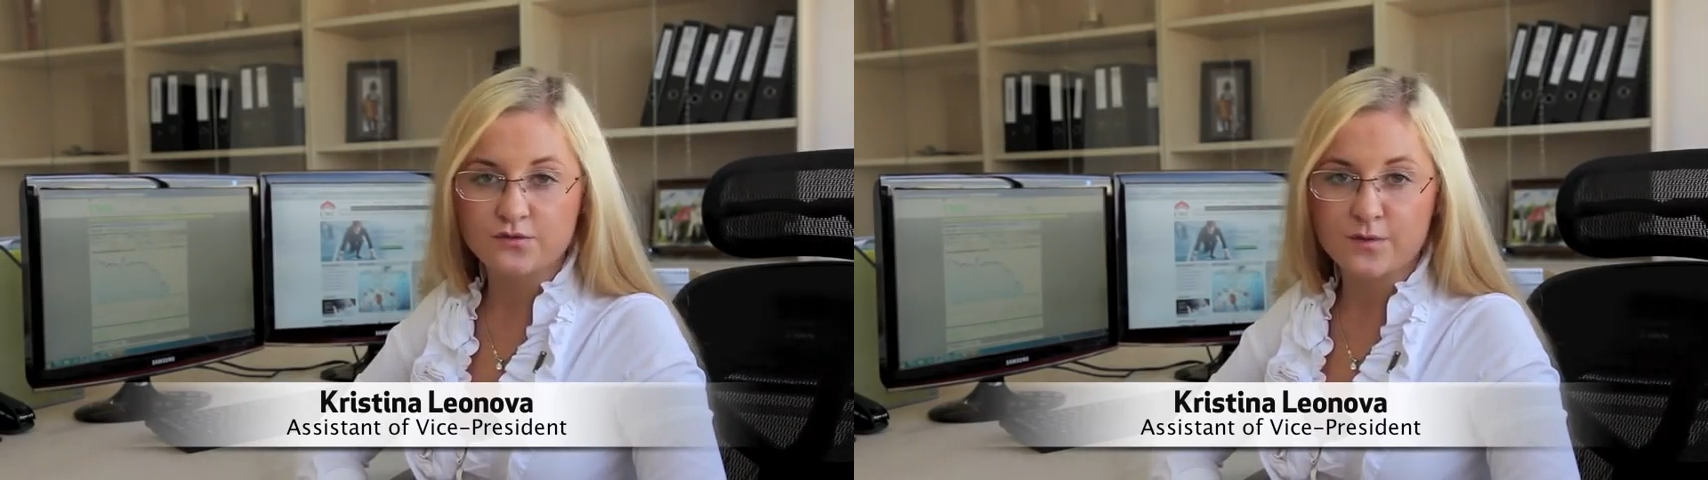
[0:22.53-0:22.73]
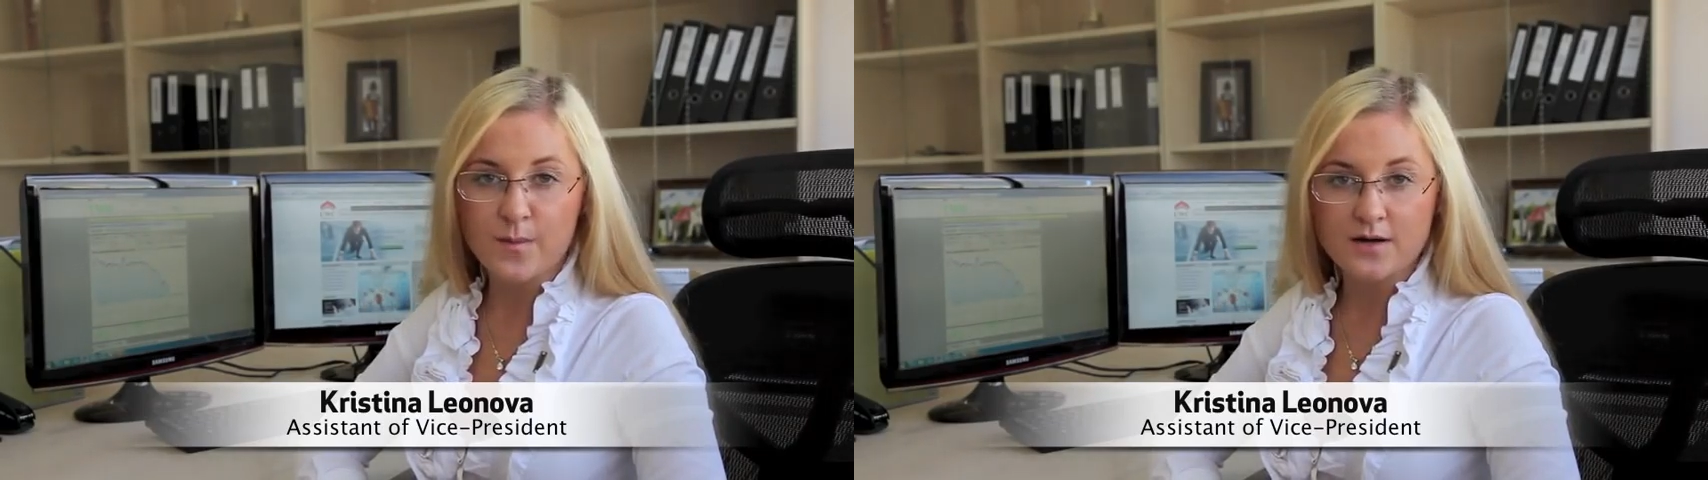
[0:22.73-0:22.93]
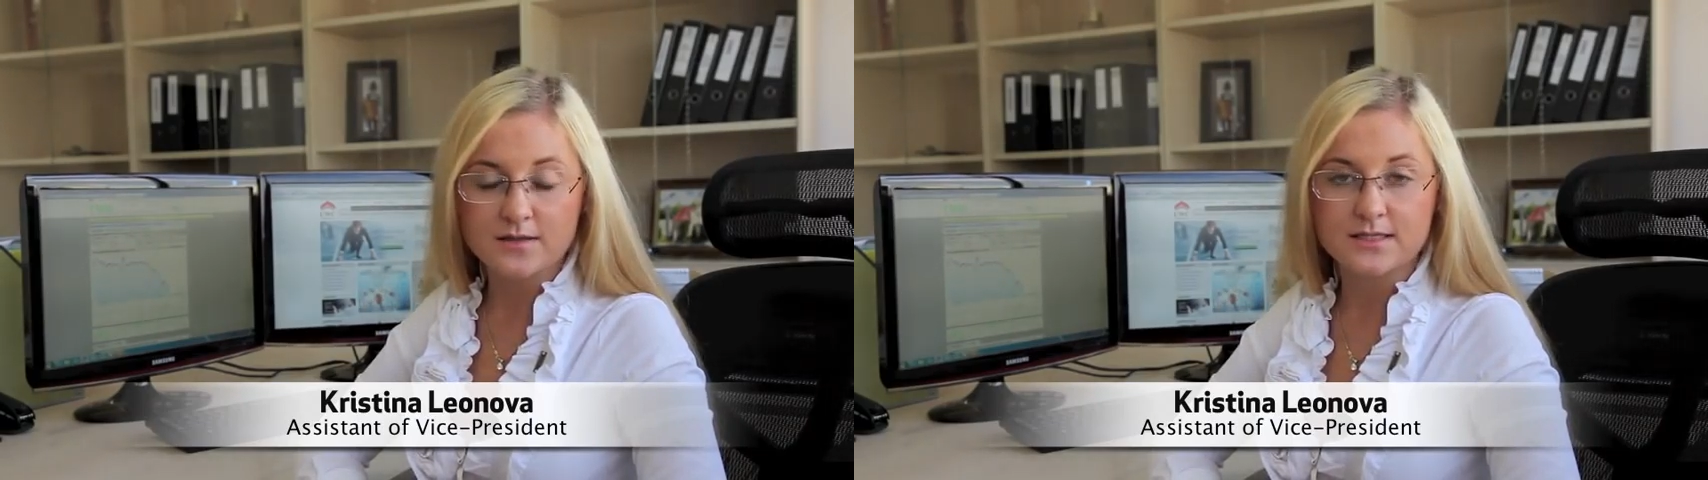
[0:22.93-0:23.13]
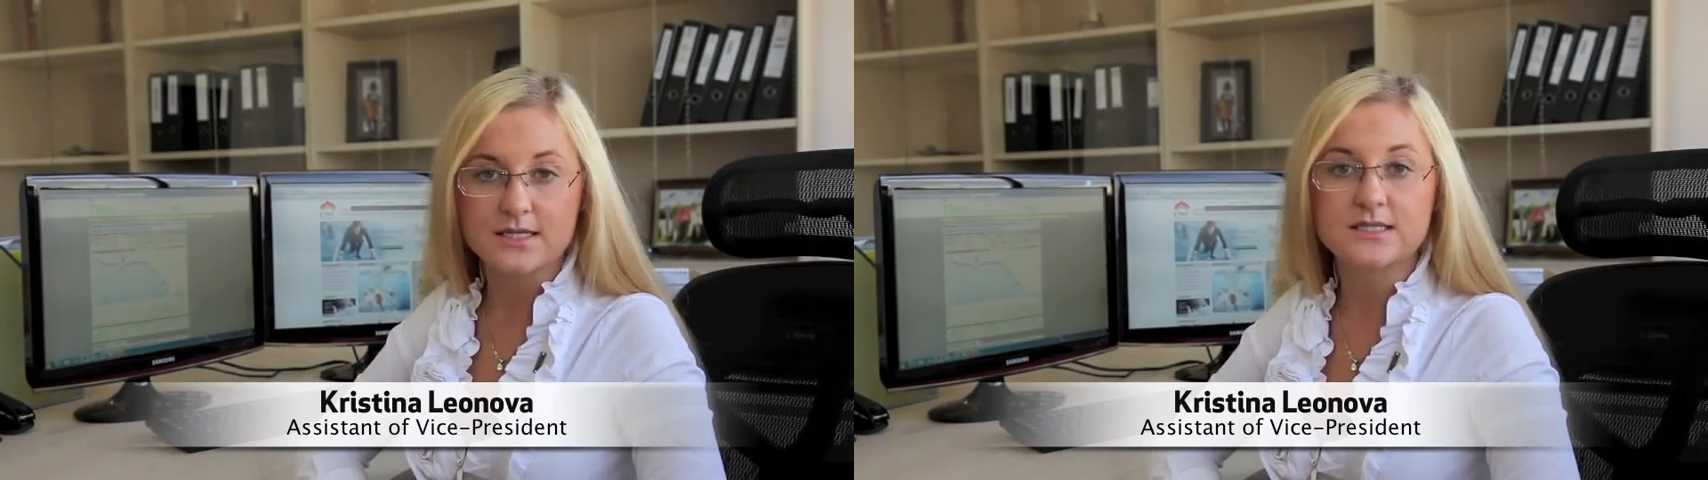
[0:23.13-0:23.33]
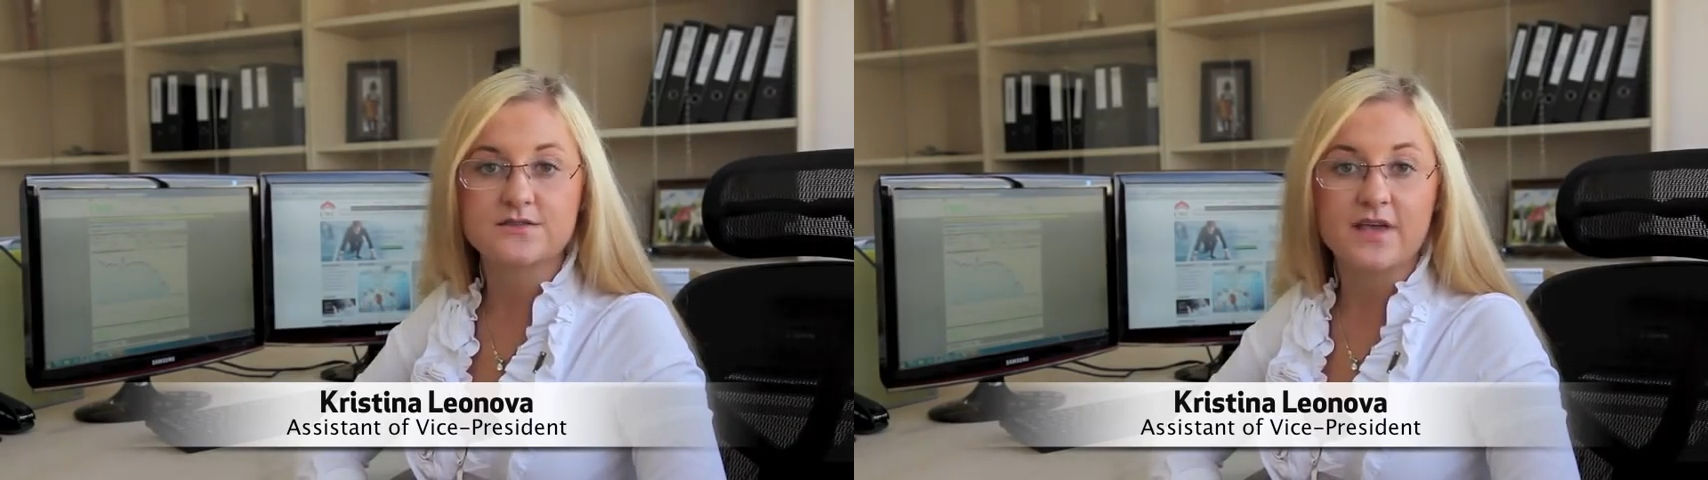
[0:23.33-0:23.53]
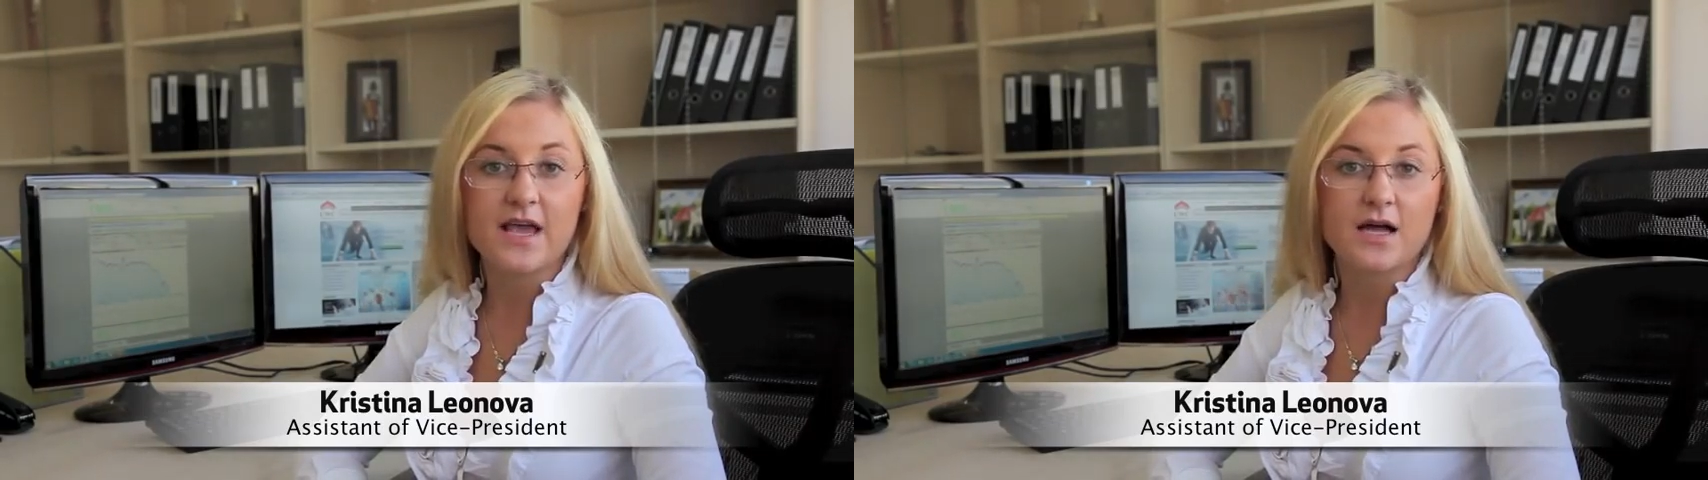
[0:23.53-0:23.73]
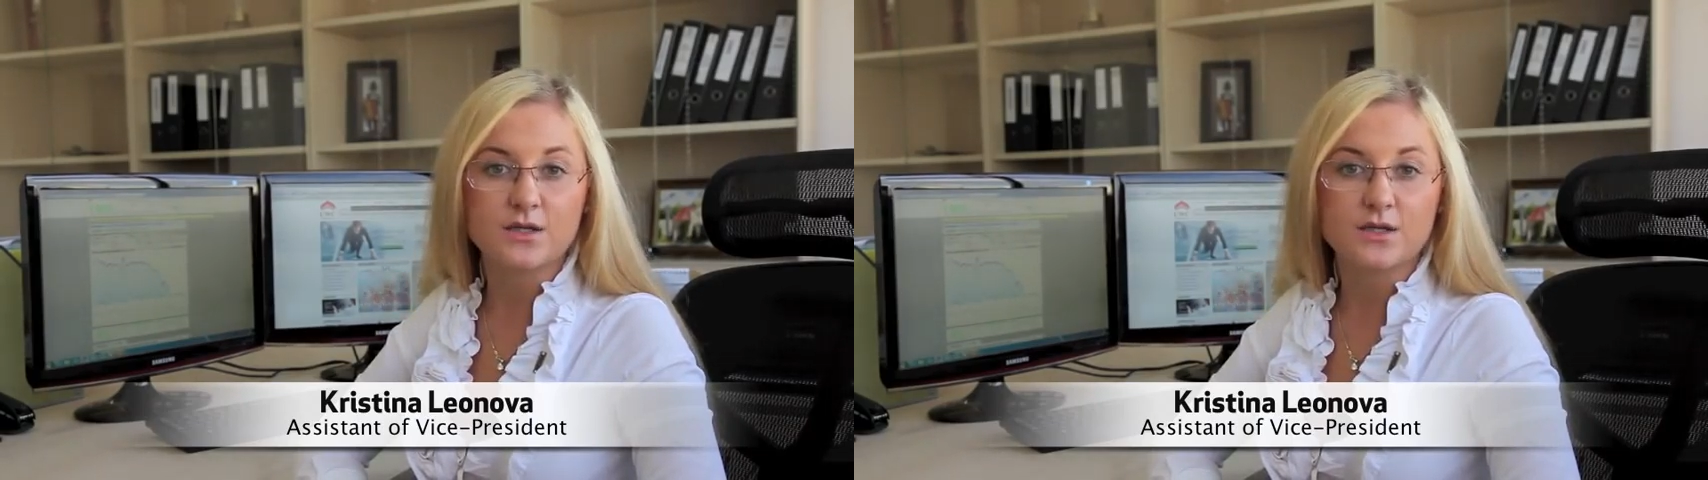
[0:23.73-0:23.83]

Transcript: on the market is the